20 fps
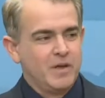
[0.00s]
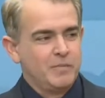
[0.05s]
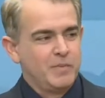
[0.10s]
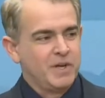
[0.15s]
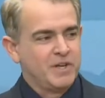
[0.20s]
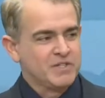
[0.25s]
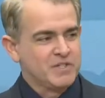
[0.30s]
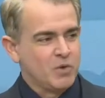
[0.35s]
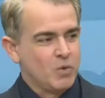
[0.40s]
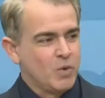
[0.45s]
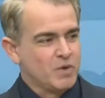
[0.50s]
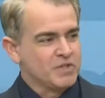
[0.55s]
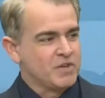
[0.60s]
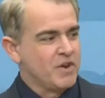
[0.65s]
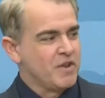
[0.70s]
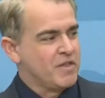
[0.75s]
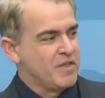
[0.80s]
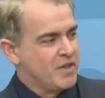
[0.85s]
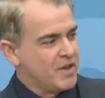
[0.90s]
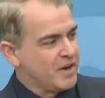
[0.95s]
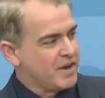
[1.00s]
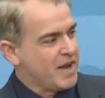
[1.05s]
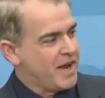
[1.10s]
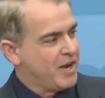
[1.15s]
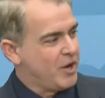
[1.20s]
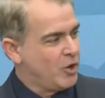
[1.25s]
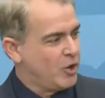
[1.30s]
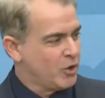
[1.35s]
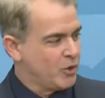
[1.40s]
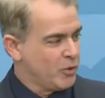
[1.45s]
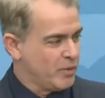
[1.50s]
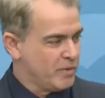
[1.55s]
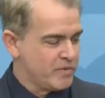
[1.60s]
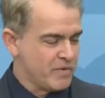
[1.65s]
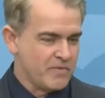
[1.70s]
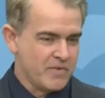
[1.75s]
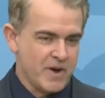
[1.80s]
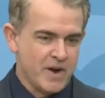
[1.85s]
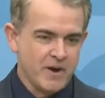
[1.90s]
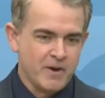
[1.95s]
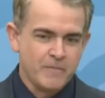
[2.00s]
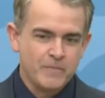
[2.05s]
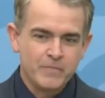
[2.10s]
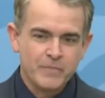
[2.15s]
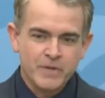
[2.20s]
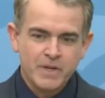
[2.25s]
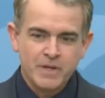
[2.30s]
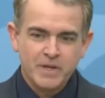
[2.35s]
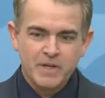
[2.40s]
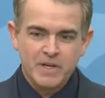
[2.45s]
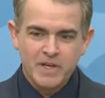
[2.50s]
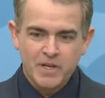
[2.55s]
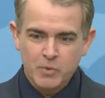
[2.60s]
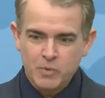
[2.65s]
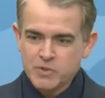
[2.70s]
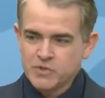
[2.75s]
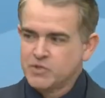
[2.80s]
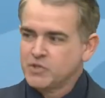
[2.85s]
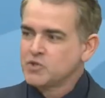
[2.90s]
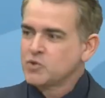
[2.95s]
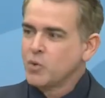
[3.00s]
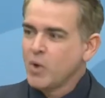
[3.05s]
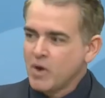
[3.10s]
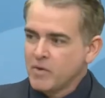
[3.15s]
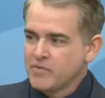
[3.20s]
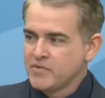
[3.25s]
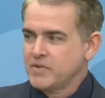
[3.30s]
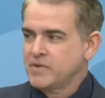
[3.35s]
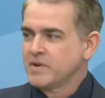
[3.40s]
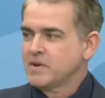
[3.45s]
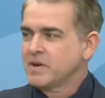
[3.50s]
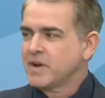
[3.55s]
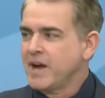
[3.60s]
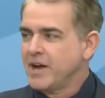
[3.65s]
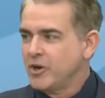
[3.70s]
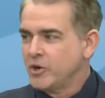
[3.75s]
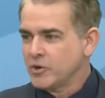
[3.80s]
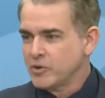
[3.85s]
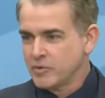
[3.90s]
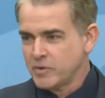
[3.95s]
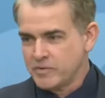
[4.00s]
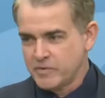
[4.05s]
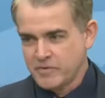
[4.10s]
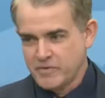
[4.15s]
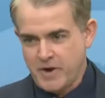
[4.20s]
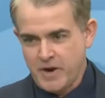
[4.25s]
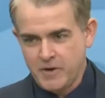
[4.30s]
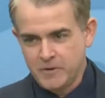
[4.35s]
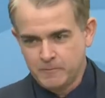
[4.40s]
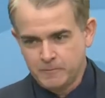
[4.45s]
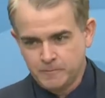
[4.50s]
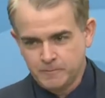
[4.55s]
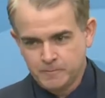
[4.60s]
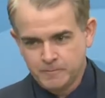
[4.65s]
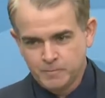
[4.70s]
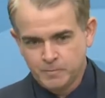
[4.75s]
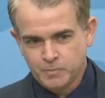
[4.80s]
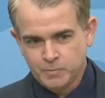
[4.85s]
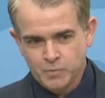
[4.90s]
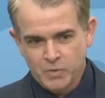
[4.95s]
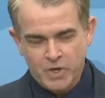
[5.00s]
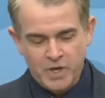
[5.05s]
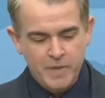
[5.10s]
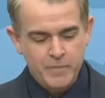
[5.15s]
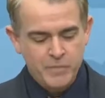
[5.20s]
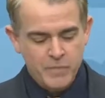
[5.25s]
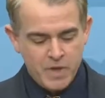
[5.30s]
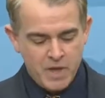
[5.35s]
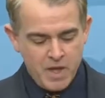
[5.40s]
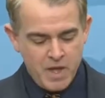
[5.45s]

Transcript: Because it wasn't the Cuyahoga River Fire, it was the 12th Cuyahoga River Fire. Okay?